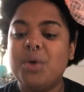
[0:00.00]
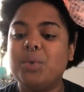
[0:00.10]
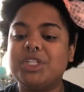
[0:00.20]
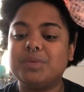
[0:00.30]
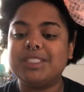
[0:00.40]

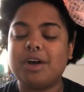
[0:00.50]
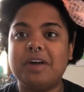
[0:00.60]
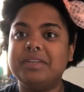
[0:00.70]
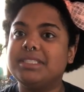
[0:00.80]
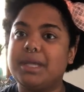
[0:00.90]
which was
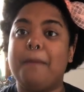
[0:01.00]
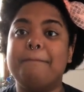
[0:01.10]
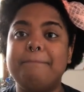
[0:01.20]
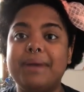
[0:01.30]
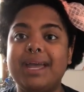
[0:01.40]
obviously a
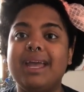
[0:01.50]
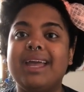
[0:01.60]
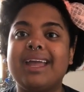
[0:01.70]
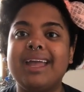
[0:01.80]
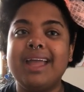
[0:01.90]

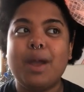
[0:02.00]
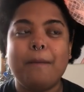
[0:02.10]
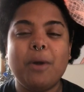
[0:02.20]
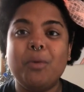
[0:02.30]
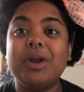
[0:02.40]
big
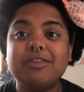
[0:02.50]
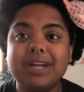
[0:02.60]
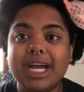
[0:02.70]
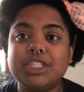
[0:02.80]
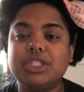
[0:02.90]
moment of
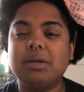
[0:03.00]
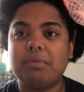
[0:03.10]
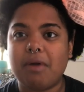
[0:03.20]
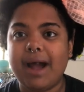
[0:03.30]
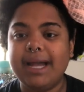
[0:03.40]
national
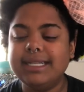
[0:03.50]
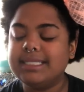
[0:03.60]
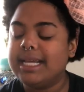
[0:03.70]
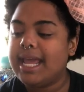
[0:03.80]
pride.